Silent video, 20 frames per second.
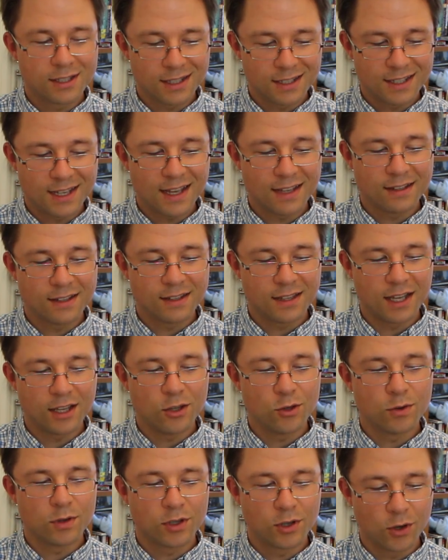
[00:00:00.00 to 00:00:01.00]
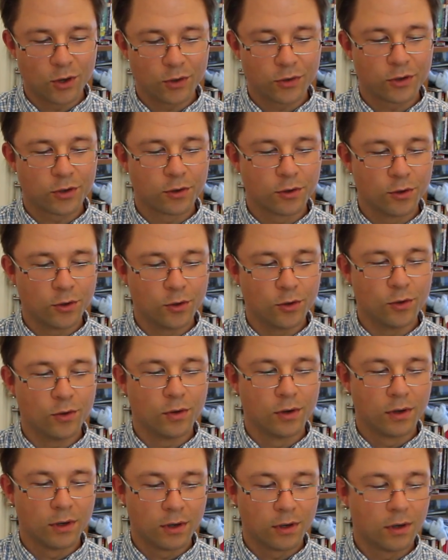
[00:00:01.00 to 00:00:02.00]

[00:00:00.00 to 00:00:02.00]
intended that you would go through,